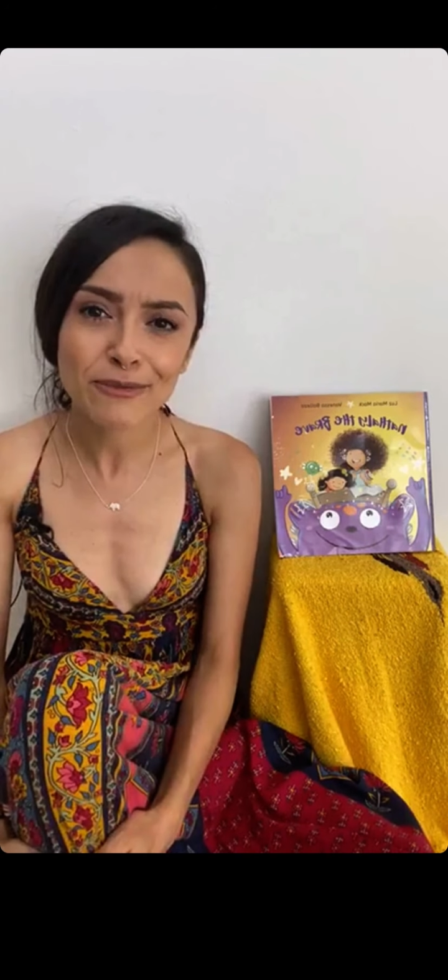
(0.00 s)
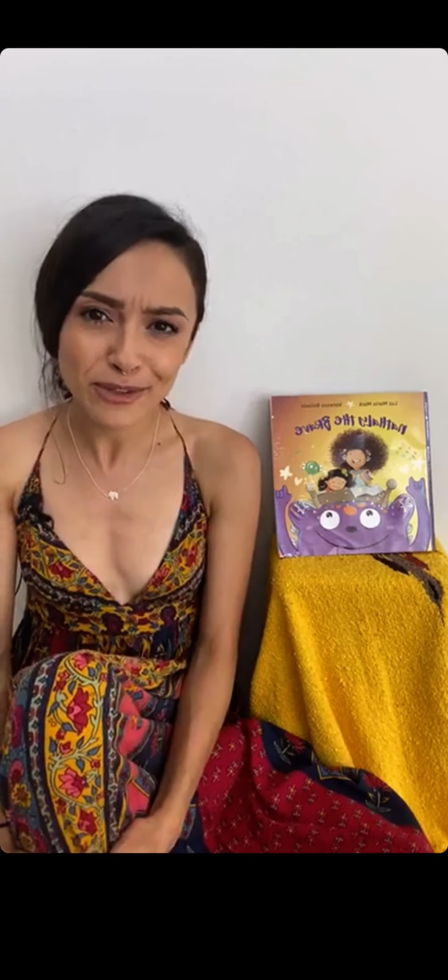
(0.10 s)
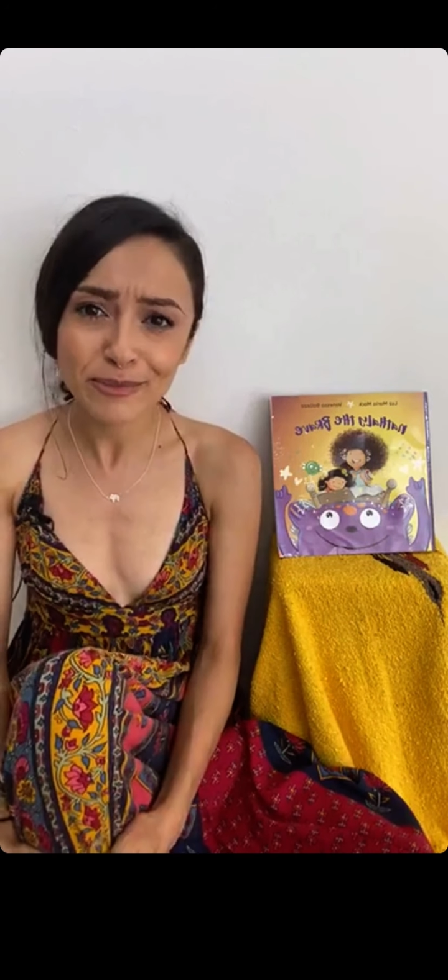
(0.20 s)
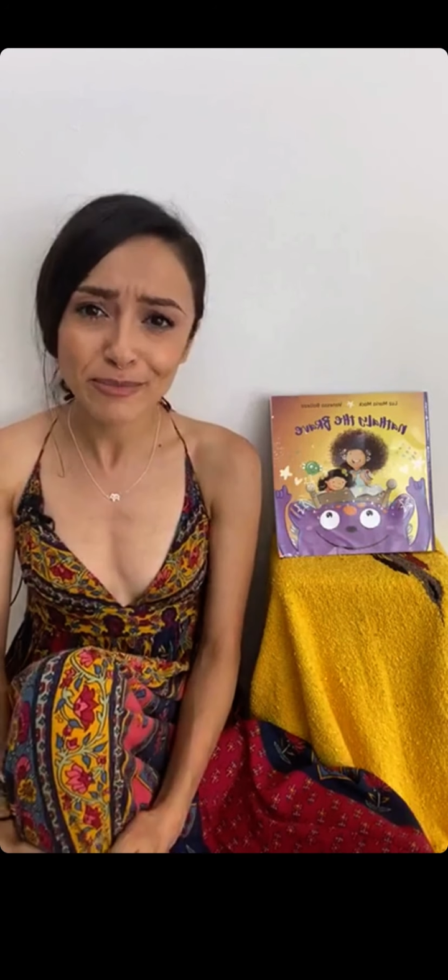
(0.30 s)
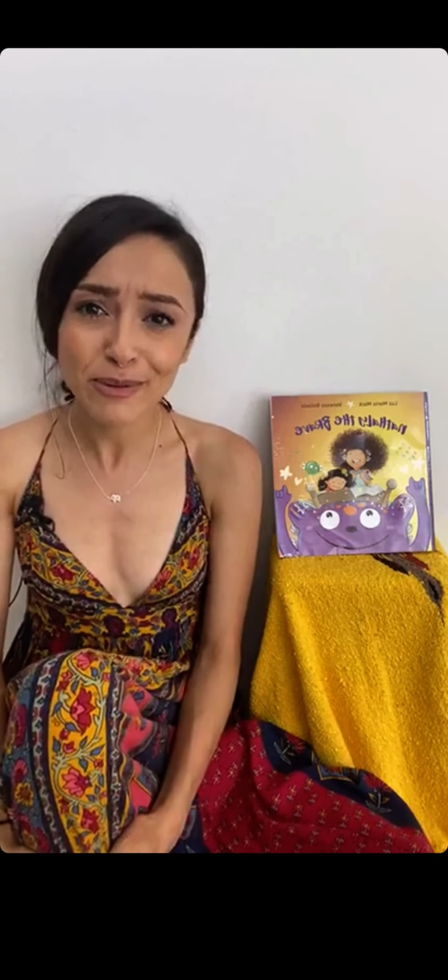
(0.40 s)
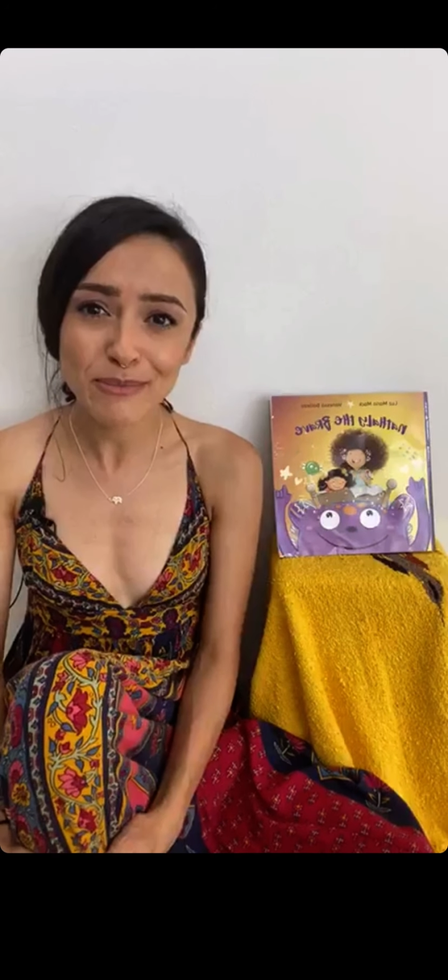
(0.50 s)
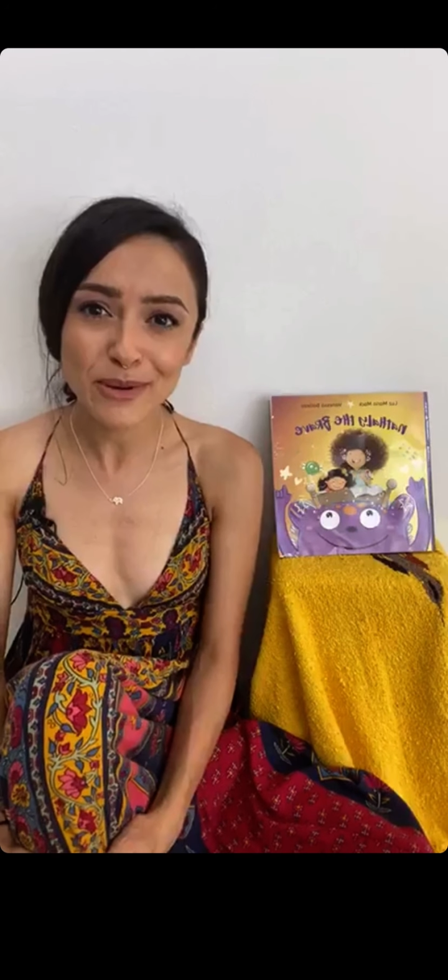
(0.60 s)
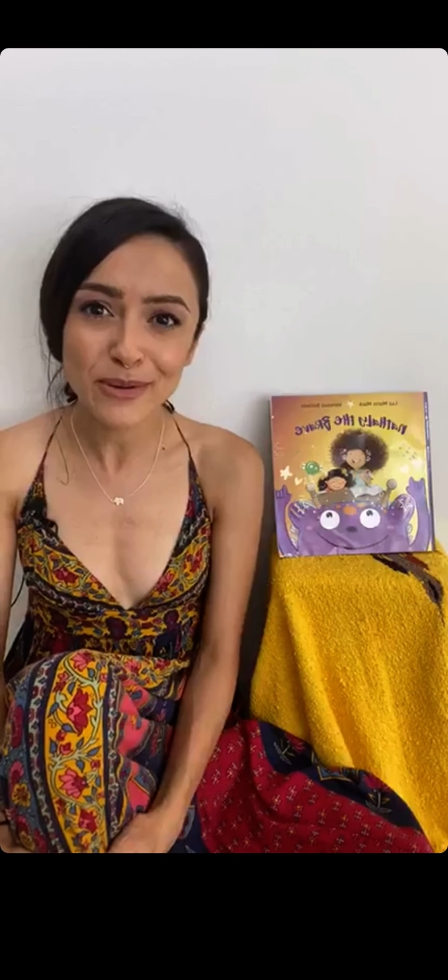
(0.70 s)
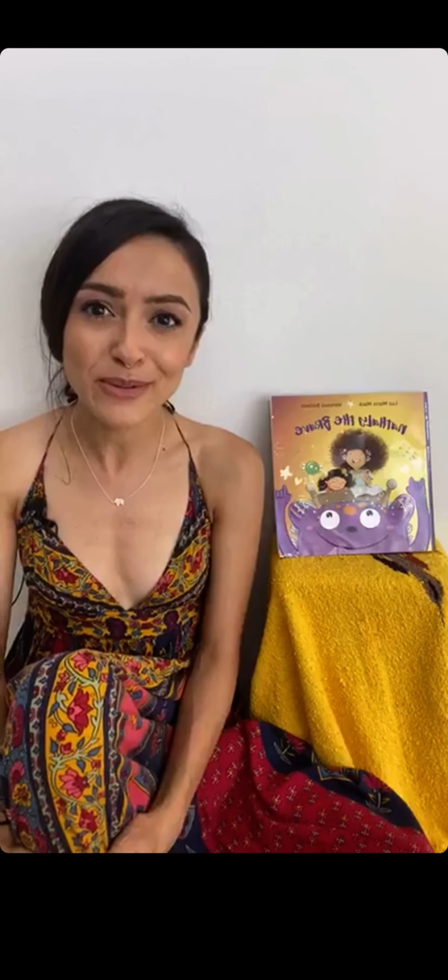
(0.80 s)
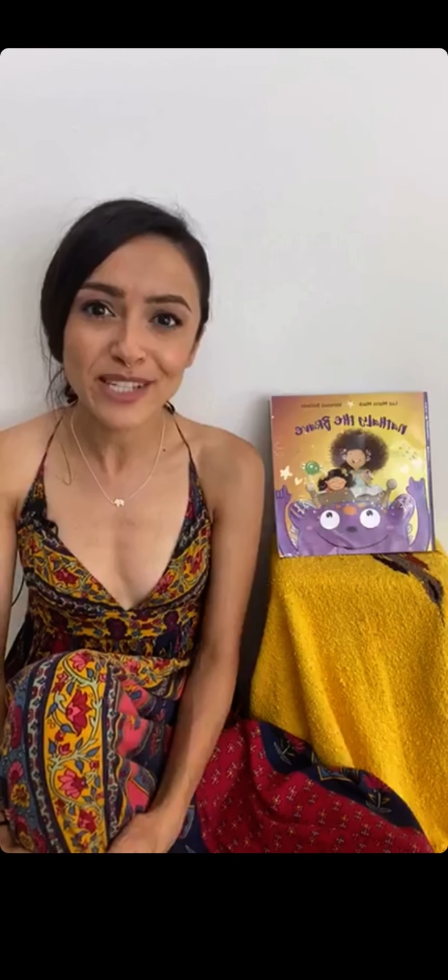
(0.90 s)
really
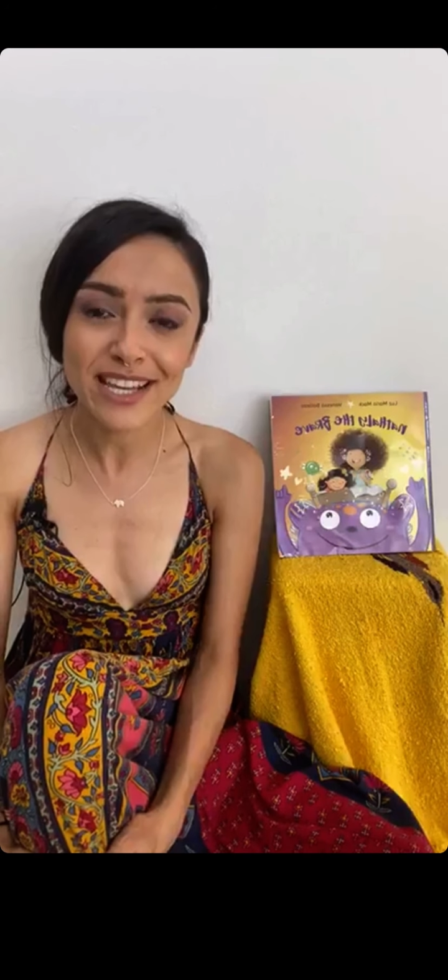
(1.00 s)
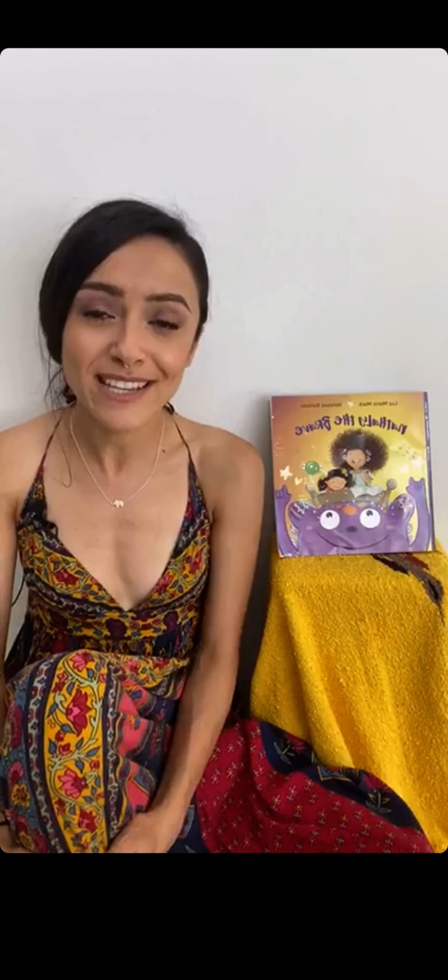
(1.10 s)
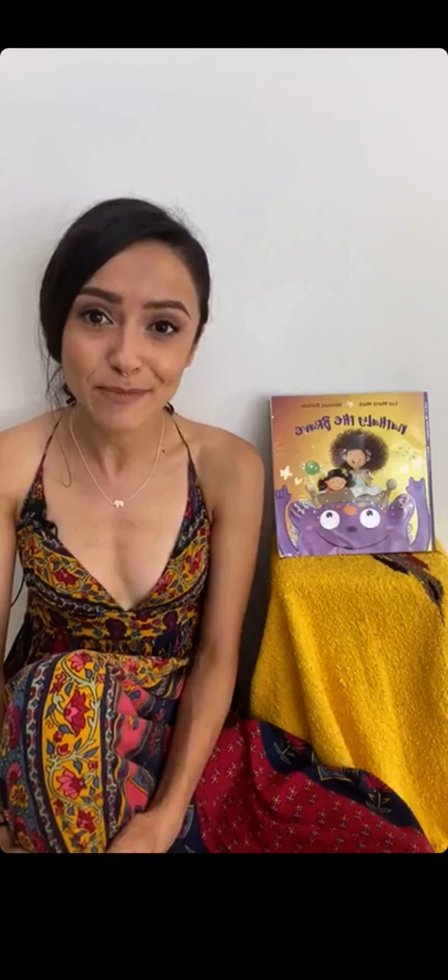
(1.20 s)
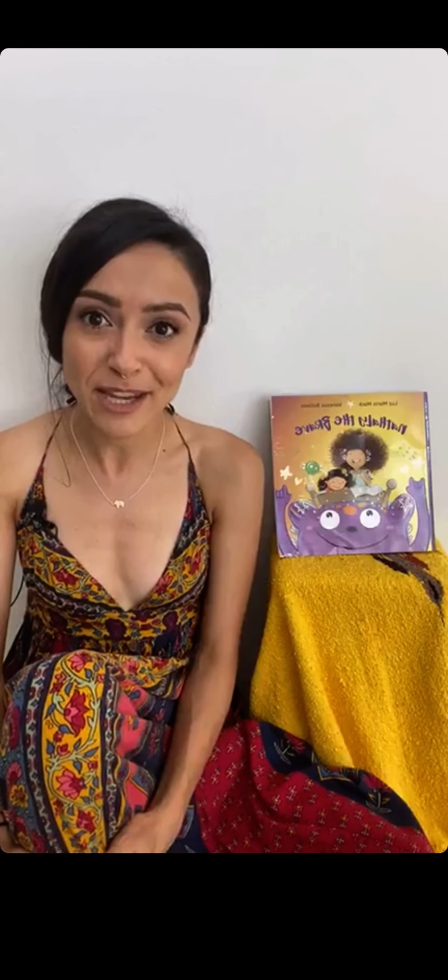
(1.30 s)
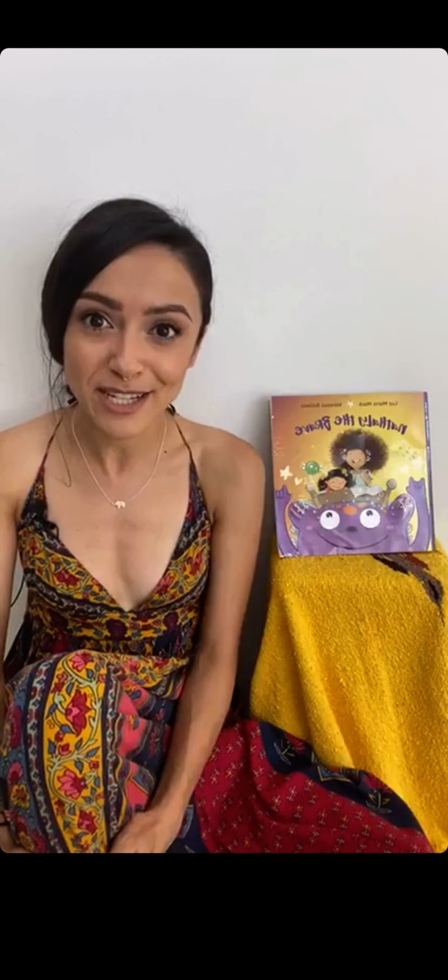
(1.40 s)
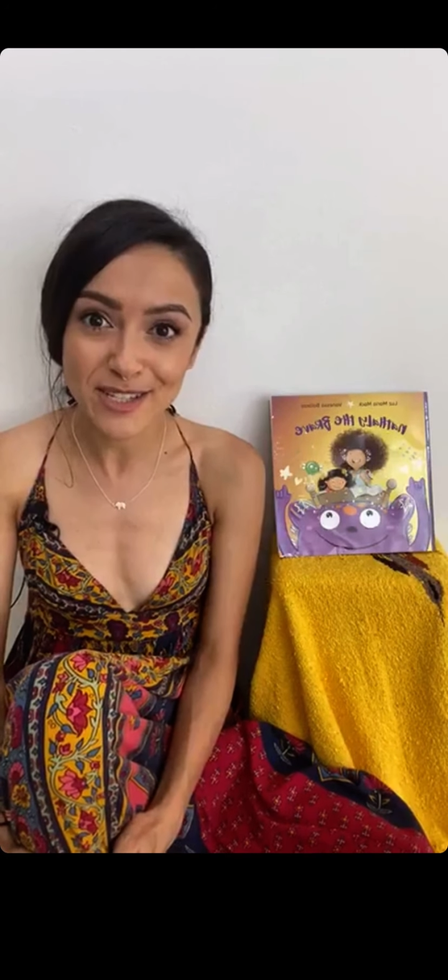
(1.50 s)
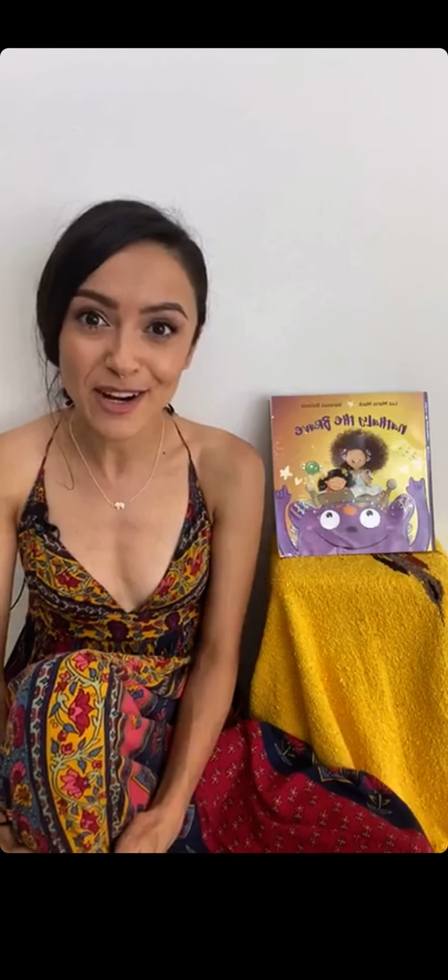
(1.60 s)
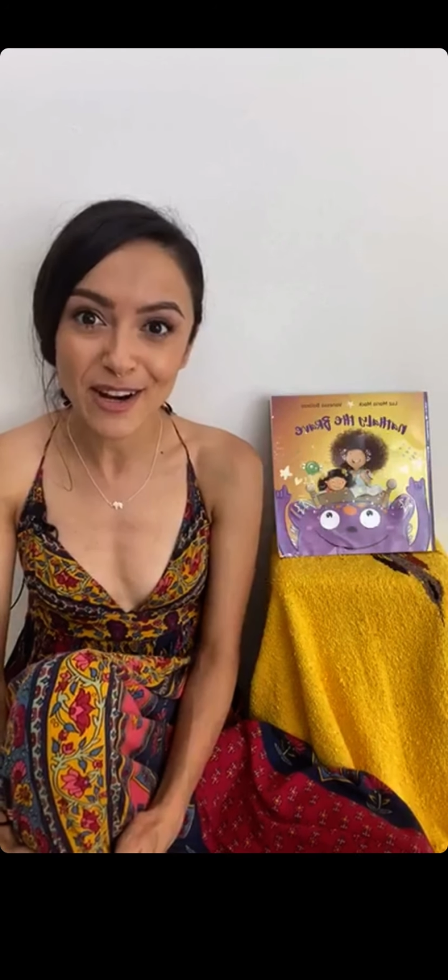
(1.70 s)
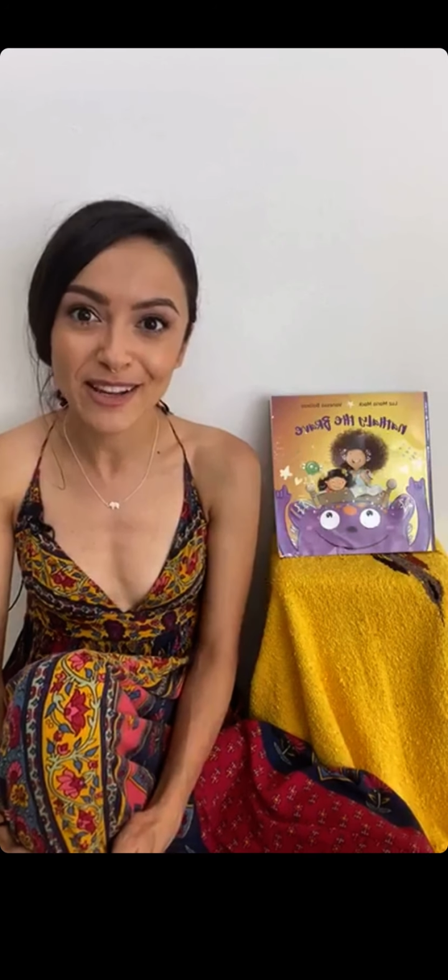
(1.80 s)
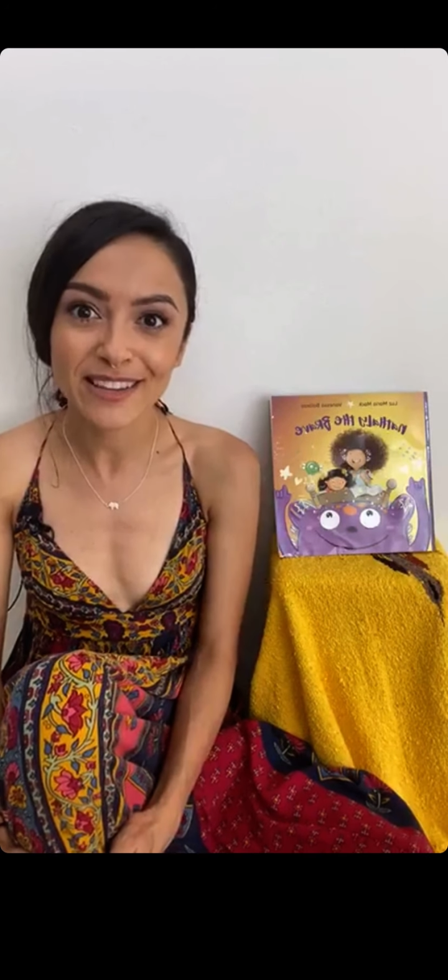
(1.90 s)
promote Hispanic Star